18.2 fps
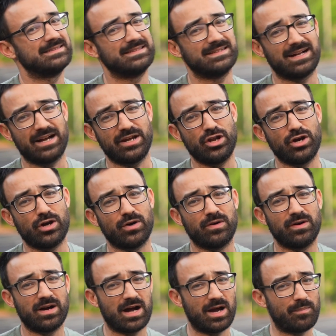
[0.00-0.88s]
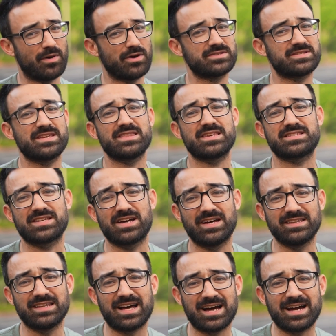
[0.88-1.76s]
I know, I'm posting this
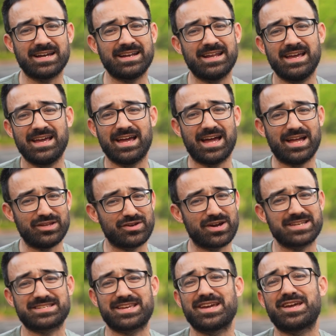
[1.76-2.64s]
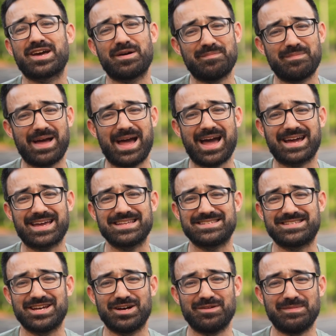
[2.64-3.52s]
online, and you guys can come back and
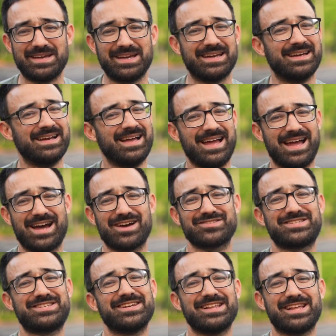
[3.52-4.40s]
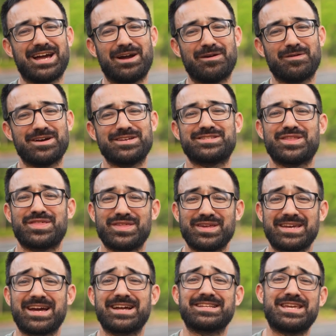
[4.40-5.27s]
tell me how silly I was to
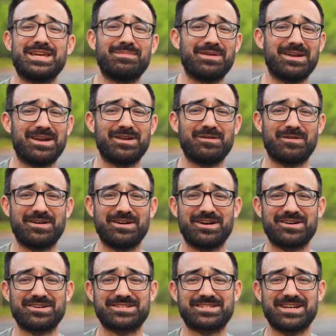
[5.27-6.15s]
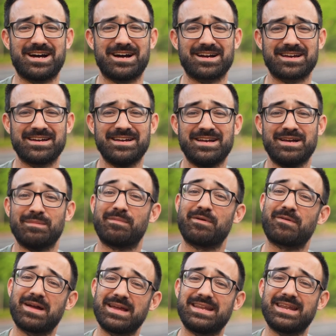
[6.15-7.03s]
think I'd keep it anywhere near stock.
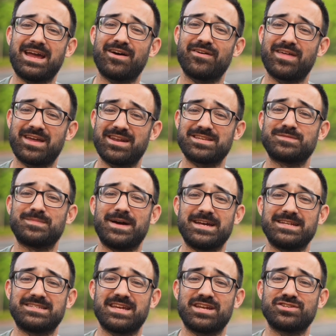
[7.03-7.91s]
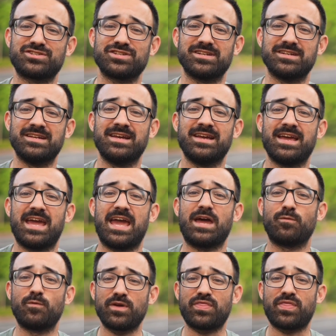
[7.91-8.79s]
But right now, that is my intention.
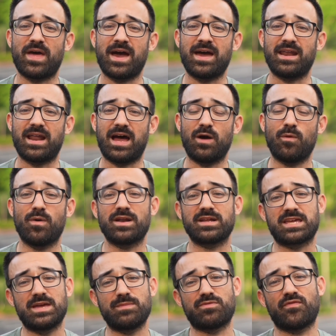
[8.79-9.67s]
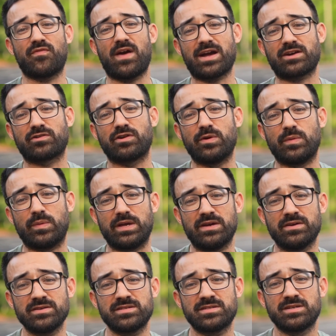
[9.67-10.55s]
And with that, I want to keep the factory
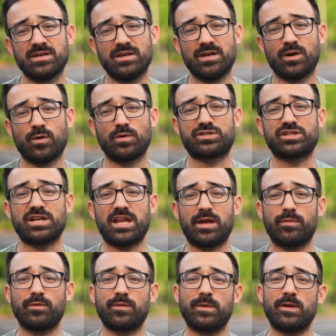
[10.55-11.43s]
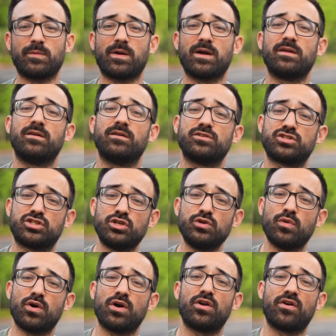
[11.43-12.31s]
wheels, which enabled me to run
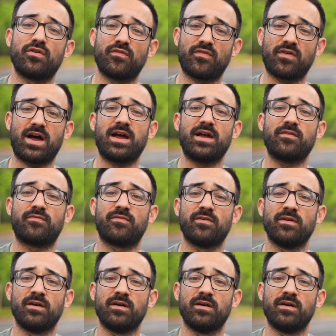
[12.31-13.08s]
205